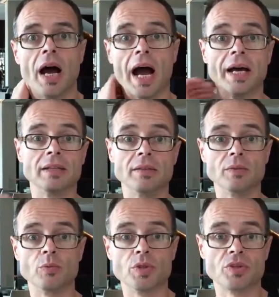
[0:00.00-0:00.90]

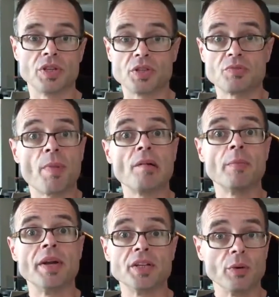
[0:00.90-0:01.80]
and was
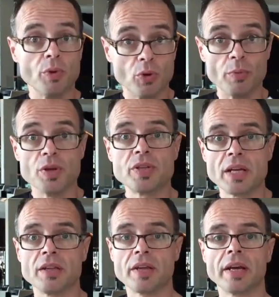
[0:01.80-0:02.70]
experimenting with almost
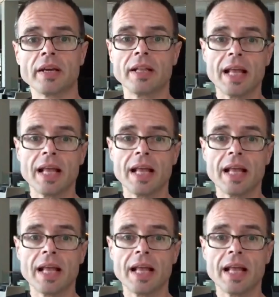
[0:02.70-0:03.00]
anything,